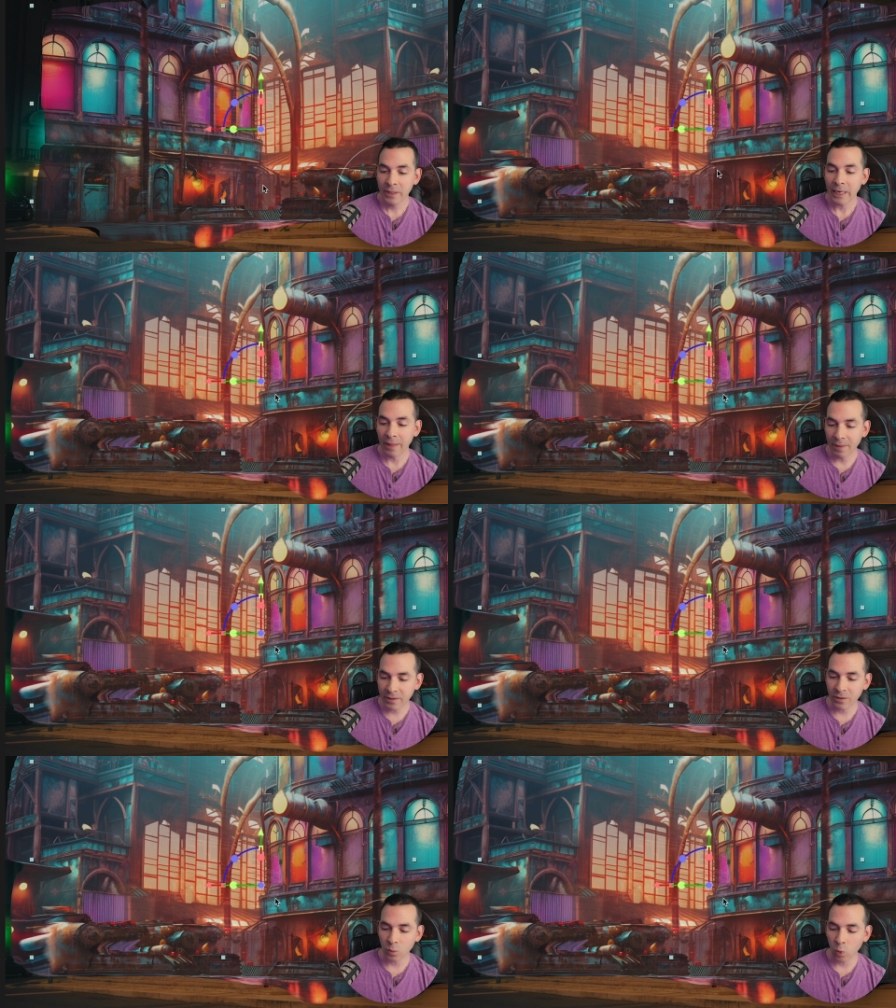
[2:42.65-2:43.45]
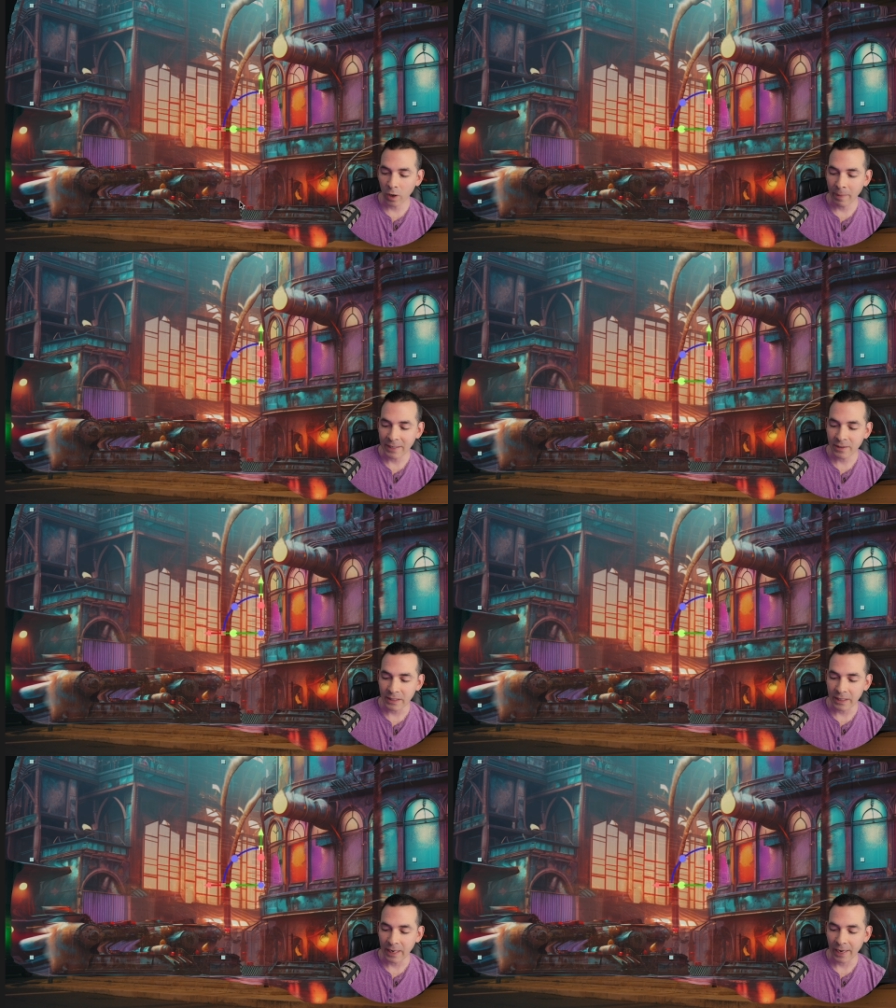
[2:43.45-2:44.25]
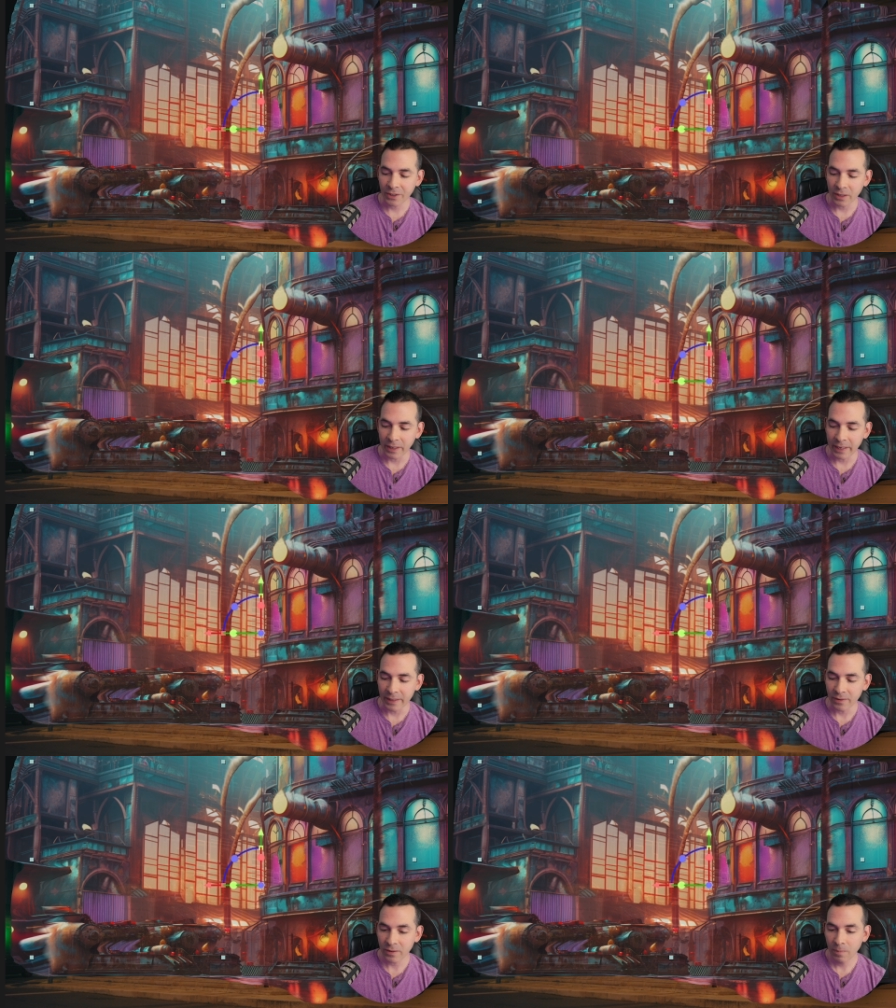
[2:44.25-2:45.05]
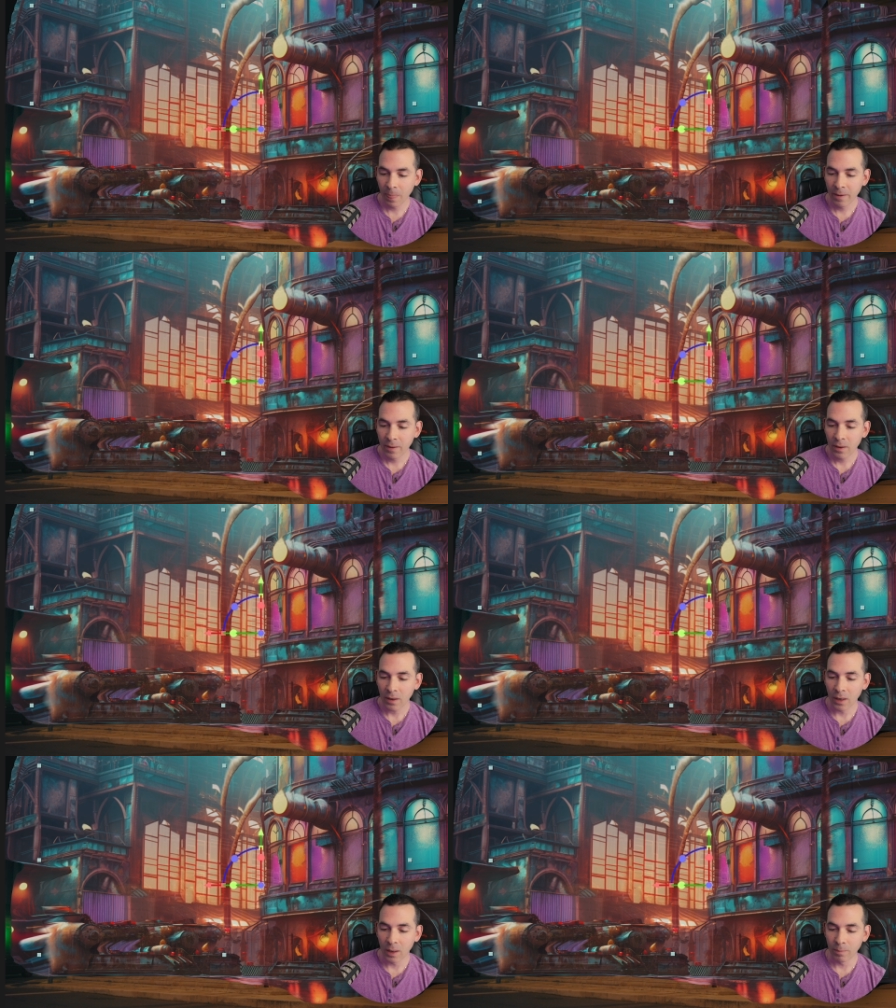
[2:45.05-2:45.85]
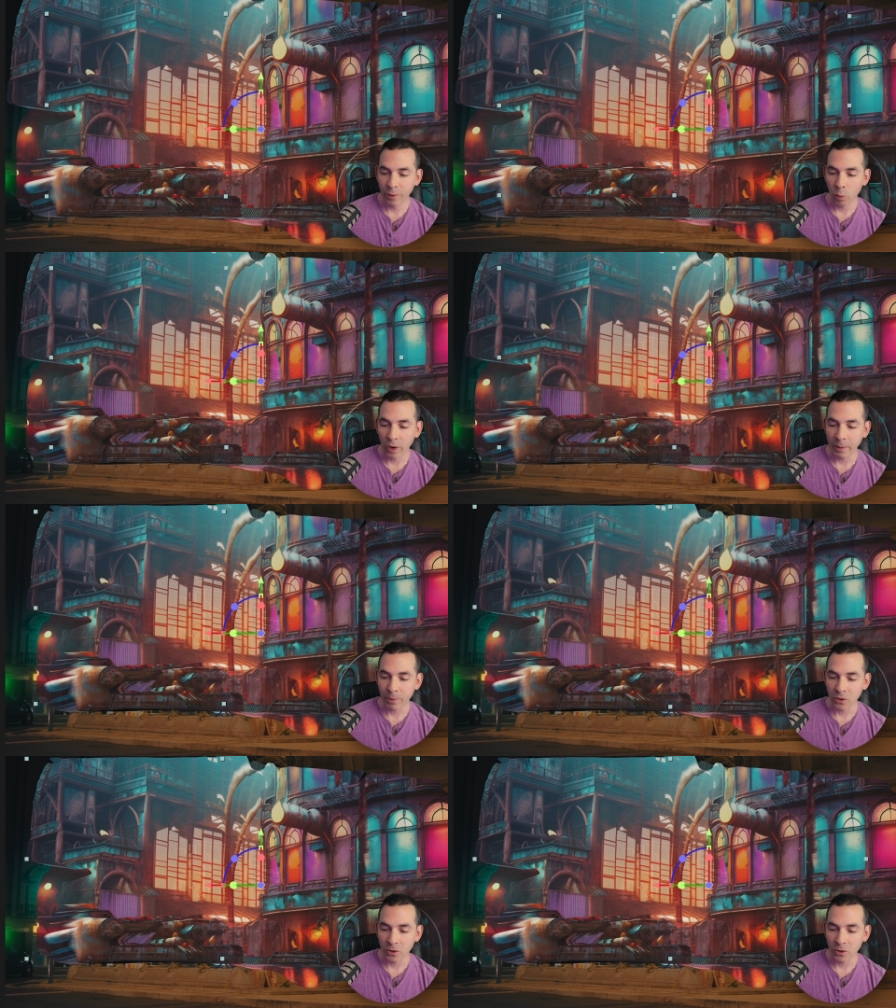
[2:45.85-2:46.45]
and this is where my scene actually is. The right